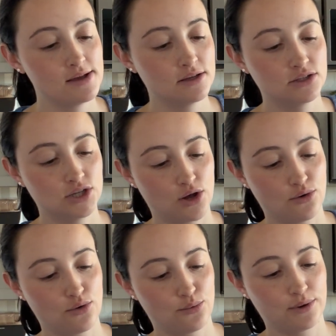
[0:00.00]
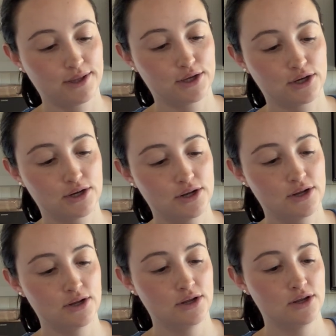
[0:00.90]
So really good.
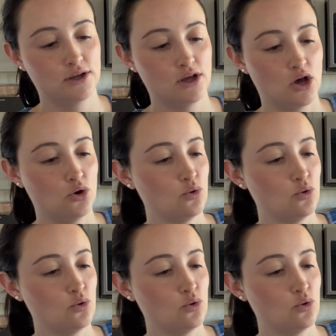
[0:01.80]
Oh,